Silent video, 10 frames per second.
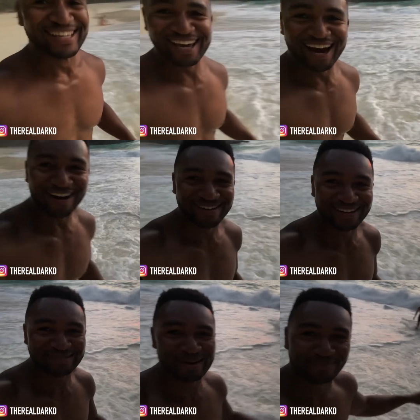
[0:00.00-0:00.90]
Yo,
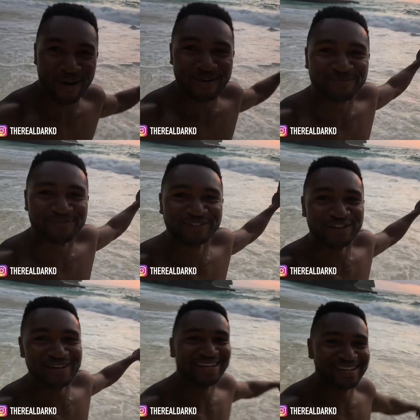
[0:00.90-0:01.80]
look at my bro,
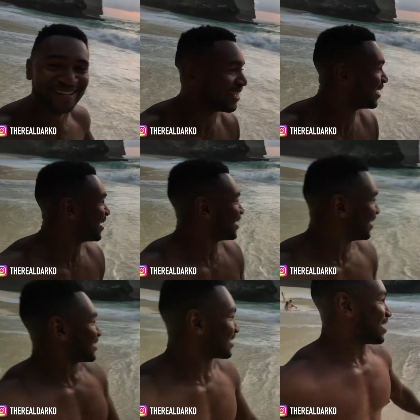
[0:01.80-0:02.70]
Julian,
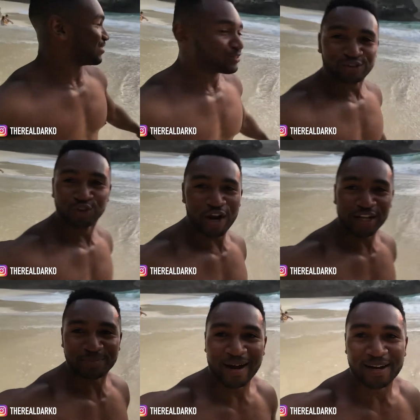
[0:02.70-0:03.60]
getting
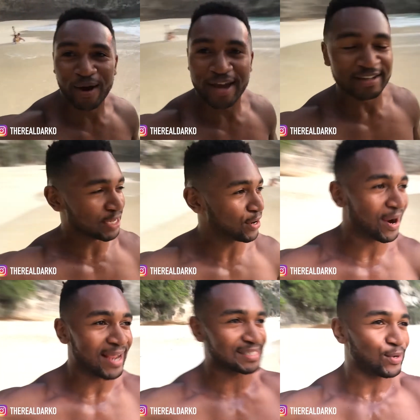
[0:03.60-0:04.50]
drenched by the waves. All
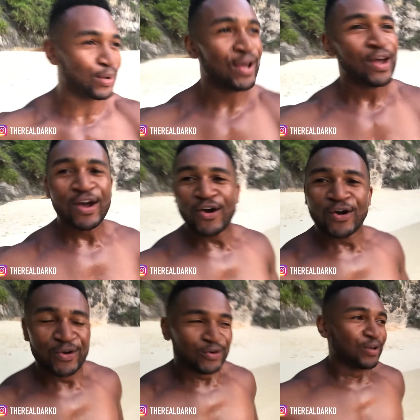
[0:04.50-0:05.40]
right, so
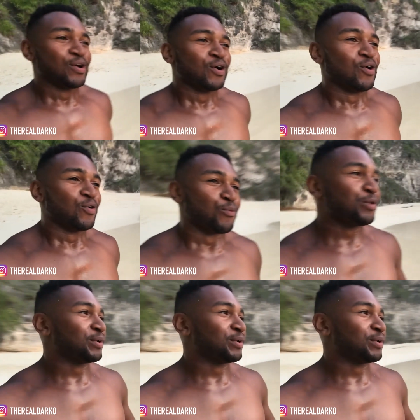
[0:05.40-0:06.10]
what